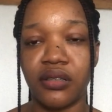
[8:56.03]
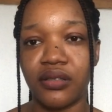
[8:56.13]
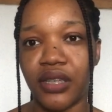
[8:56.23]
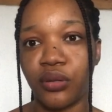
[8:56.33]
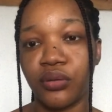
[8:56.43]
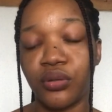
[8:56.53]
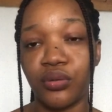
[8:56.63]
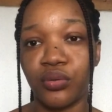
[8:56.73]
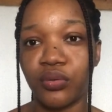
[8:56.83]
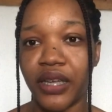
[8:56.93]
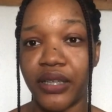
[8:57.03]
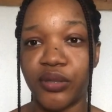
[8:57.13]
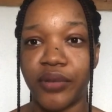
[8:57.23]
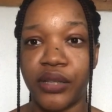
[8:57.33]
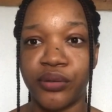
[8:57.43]
they don't know that is
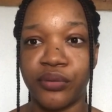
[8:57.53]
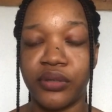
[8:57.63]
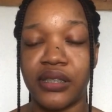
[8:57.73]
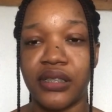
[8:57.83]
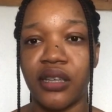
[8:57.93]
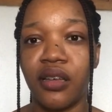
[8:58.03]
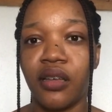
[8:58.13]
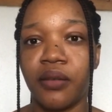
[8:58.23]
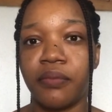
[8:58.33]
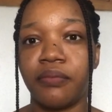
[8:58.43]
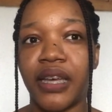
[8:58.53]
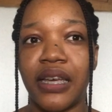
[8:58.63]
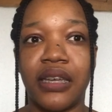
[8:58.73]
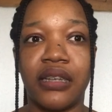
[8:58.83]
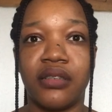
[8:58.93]
why so it's
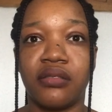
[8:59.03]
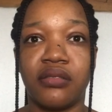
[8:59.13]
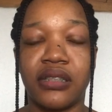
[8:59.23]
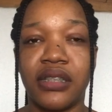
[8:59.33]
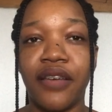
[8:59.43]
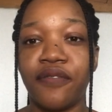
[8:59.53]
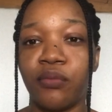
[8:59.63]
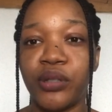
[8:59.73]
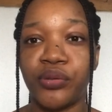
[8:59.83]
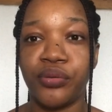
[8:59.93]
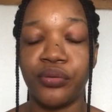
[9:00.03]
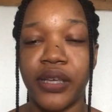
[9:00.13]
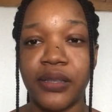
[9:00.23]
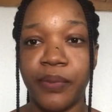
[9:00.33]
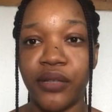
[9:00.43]
my it's left for me to you know
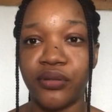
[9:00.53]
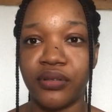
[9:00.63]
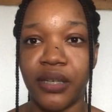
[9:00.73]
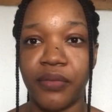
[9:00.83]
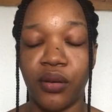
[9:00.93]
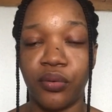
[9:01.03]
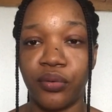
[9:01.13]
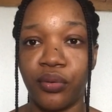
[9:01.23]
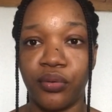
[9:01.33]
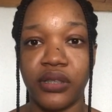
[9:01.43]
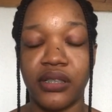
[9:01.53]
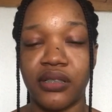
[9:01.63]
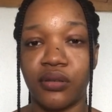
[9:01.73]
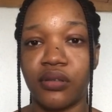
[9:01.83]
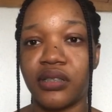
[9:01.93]
explain to them that oh no this is
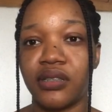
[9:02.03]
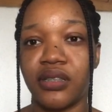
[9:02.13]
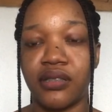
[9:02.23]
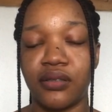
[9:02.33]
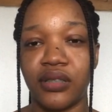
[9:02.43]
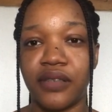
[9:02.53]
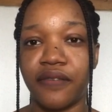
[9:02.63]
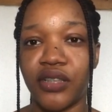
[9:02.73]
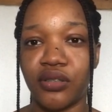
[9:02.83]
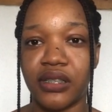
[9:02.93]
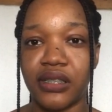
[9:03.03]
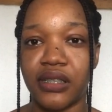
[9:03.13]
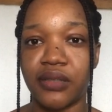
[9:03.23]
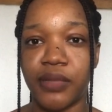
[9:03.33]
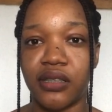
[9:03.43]
not this is not a fashion
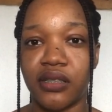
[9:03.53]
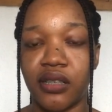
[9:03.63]
statement